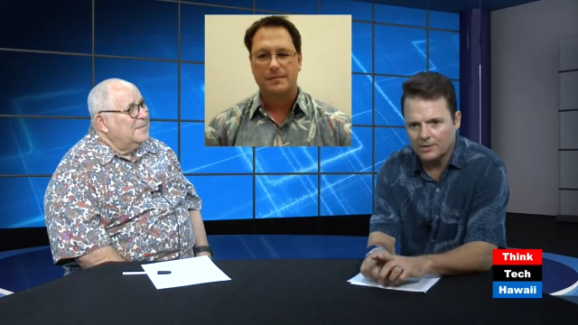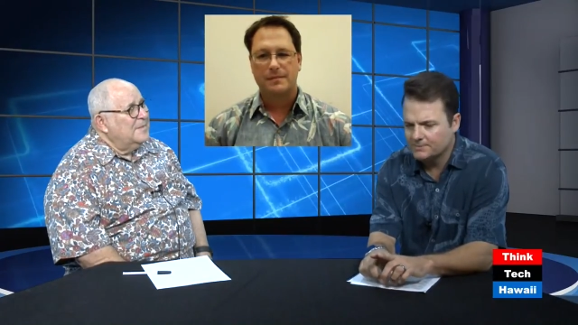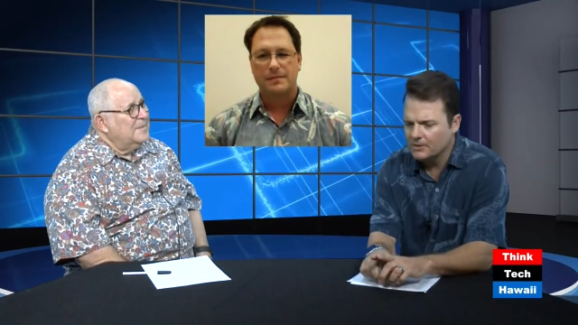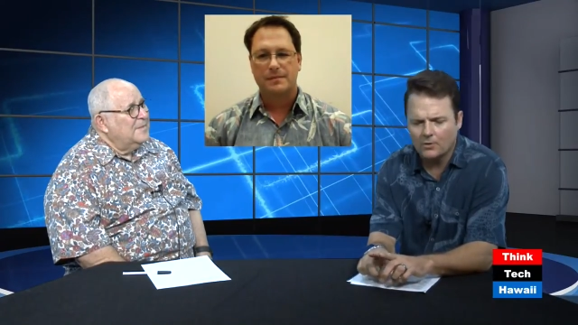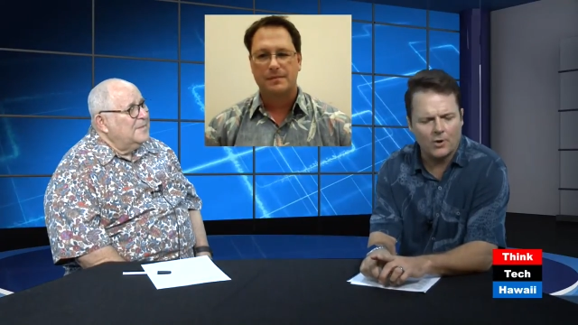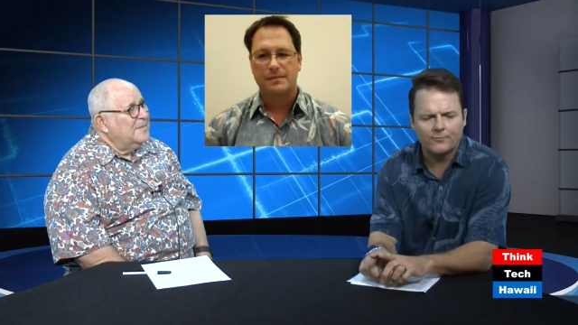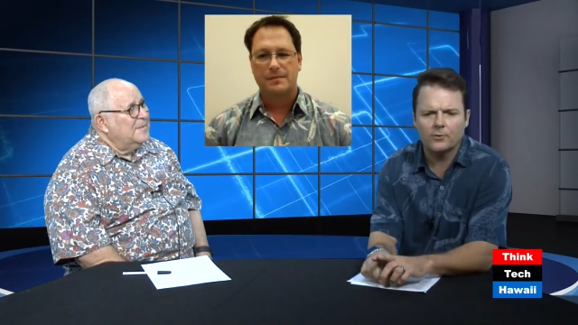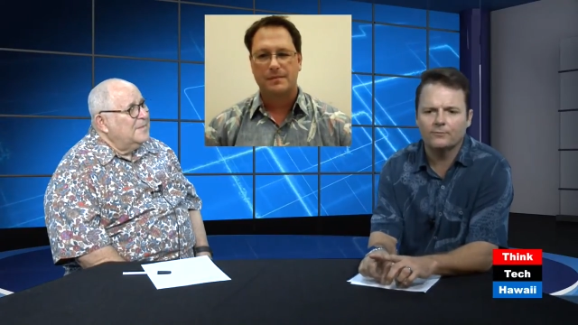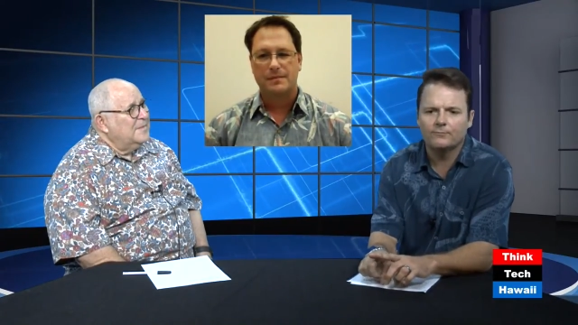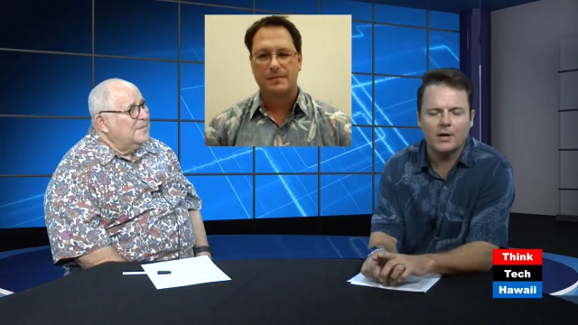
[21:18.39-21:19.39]
Speaker 1: It's been going on for
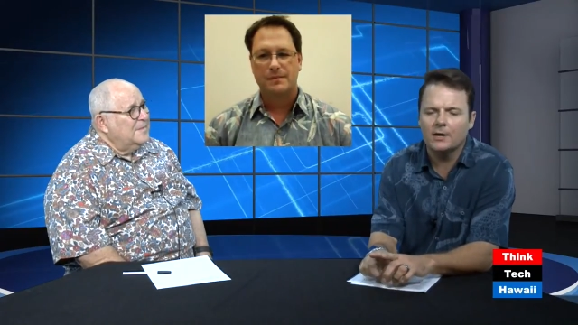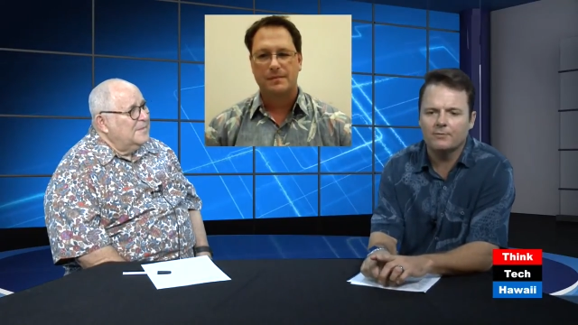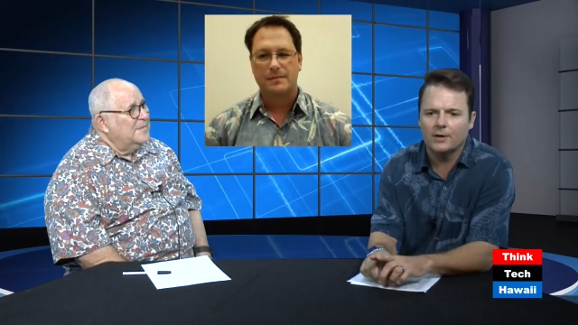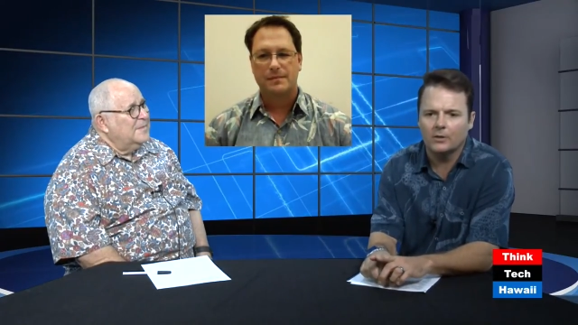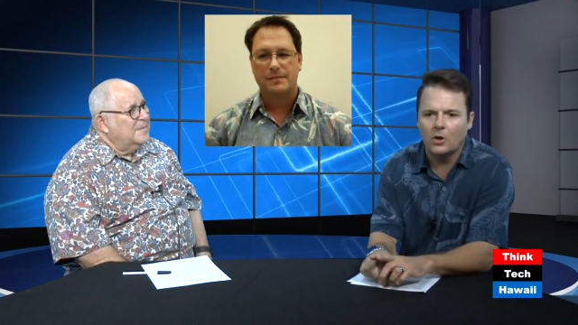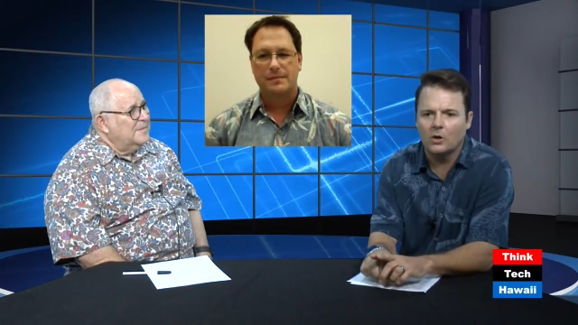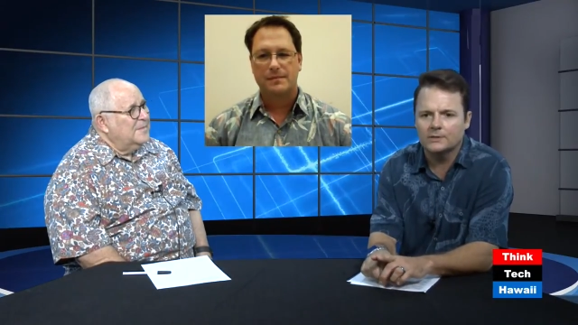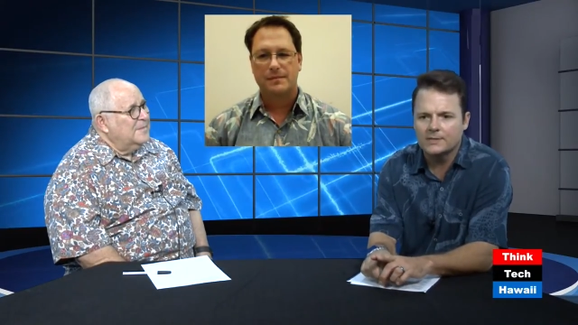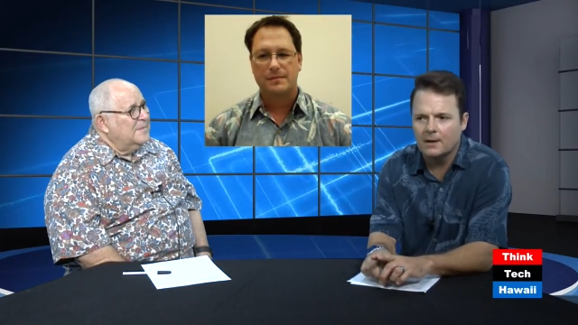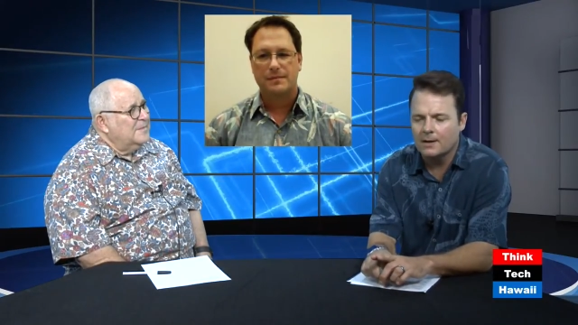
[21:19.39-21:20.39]
a very, very
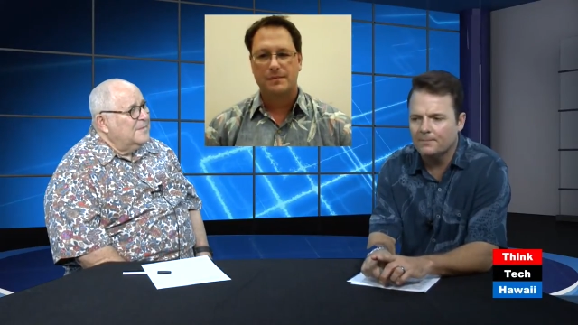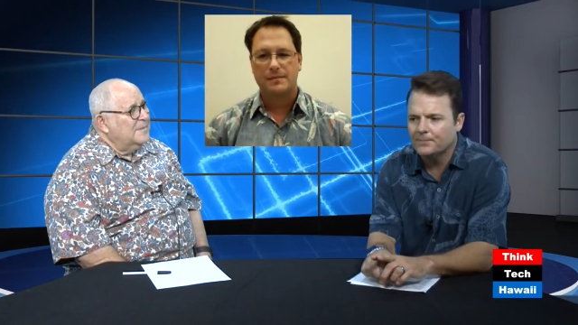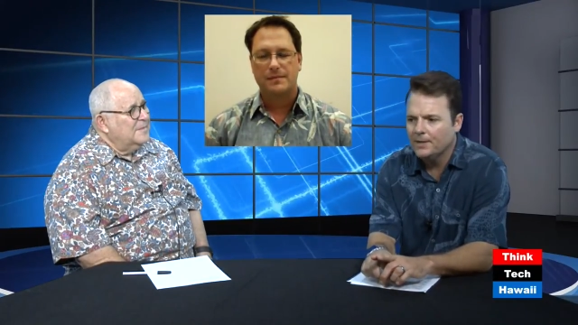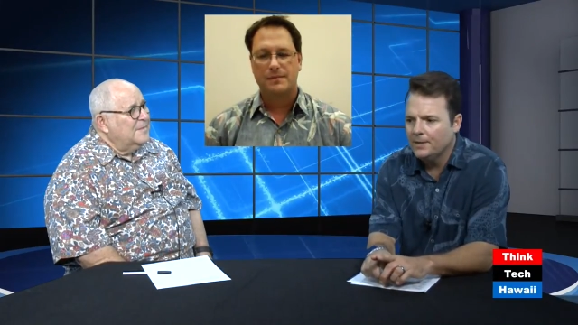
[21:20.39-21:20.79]
long time.